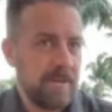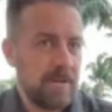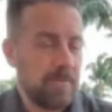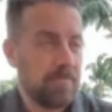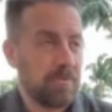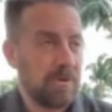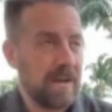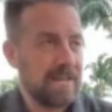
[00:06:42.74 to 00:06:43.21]

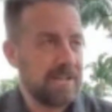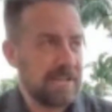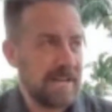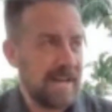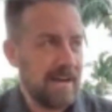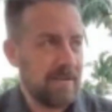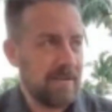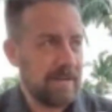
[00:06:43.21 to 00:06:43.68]
branch
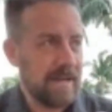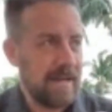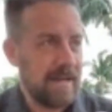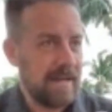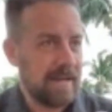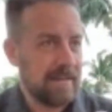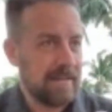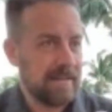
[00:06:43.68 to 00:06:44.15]
out
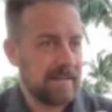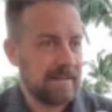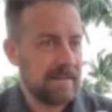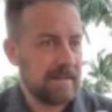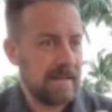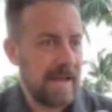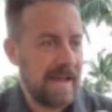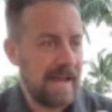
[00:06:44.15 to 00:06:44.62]
and
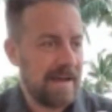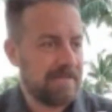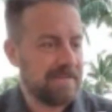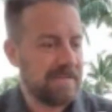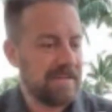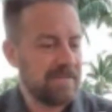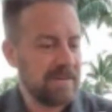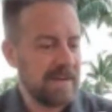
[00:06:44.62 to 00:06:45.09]

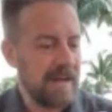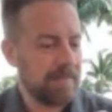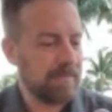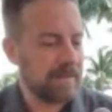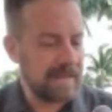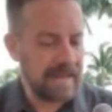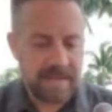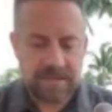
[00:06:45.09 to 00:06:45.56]
have different
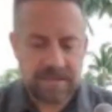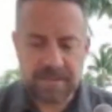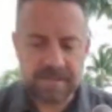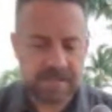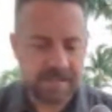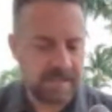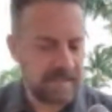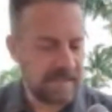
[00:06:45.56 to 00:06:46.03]

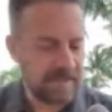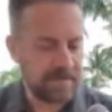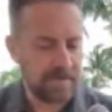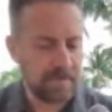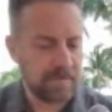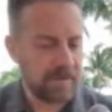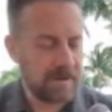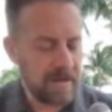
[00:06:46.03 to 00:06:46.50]
applications in
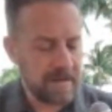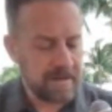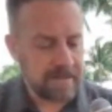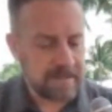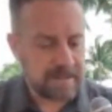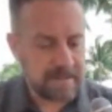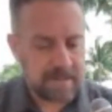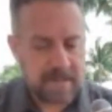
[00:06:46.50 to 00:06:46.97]
different
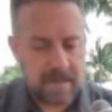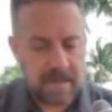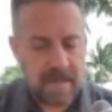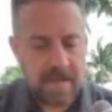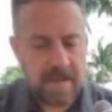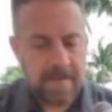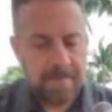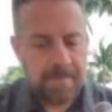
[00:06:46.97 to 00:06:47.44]
products.
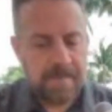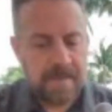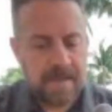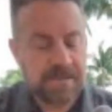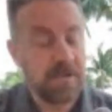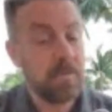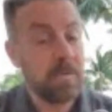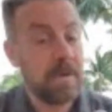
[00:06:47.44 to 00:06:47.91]

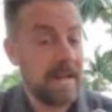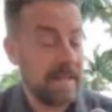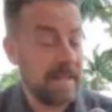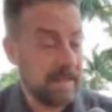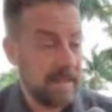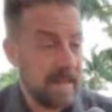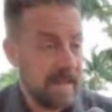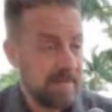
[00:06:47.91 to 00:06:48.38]
And so when I
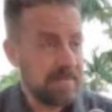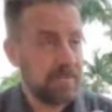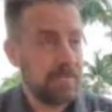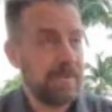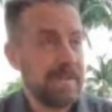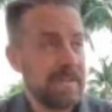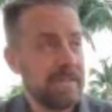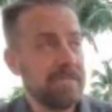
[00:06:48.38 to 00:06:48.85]
left
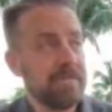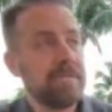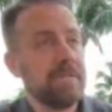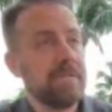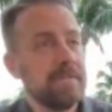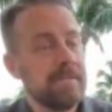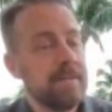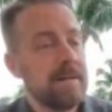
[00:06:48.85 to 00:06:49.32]
Weave,
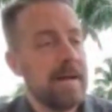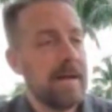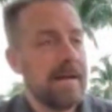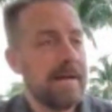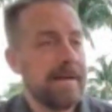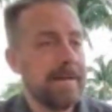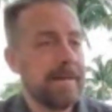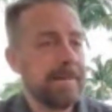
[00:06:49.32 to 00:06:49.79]

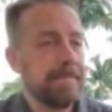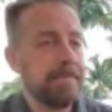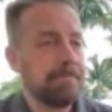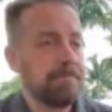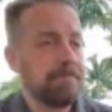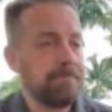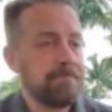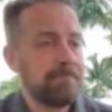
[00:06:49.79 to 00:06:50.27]
I
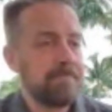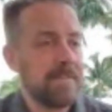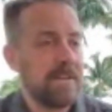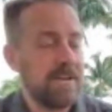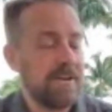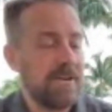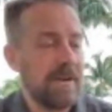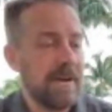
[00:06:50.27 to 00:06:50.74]

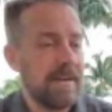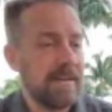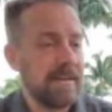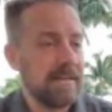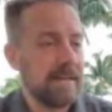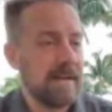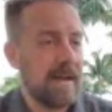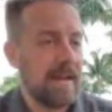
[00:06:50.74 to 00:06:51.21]

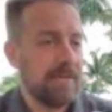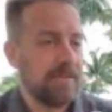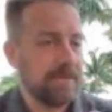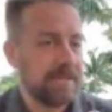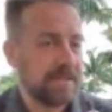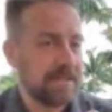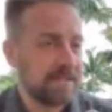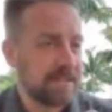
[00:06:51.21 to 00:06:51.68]

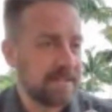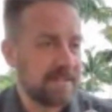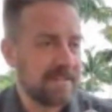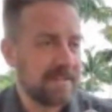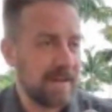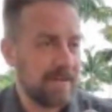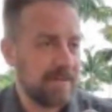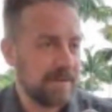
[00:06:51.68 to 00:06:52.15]
was
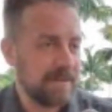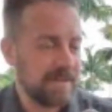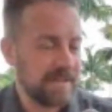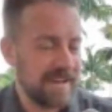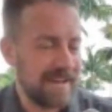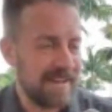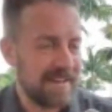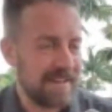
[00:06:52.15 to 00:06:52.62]

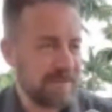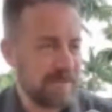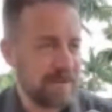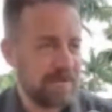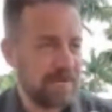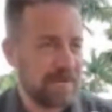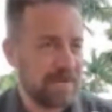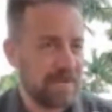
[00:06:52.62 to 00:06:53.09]

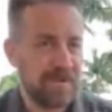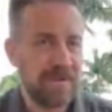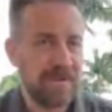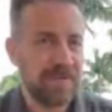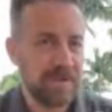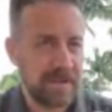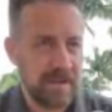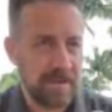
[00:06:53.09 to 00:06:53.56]
speaking with a few
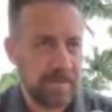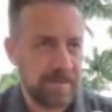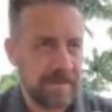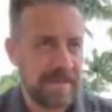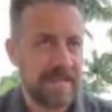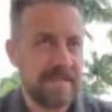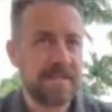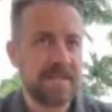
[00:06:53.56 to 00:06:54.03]
different
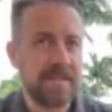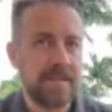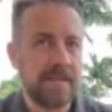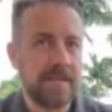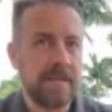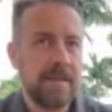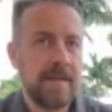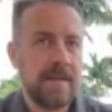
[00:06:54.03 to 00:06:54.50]
companies
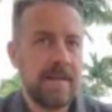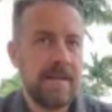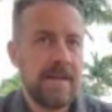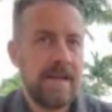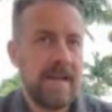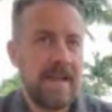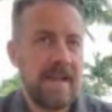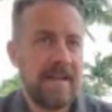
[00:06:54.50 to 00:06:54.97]

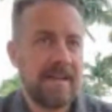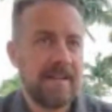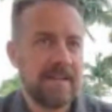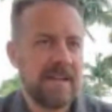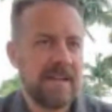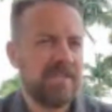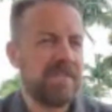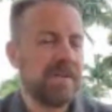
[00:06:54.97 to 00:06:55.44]
and
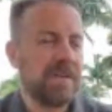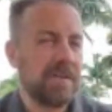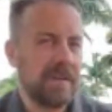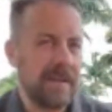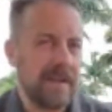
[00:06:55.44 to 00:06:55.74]
kind of figuring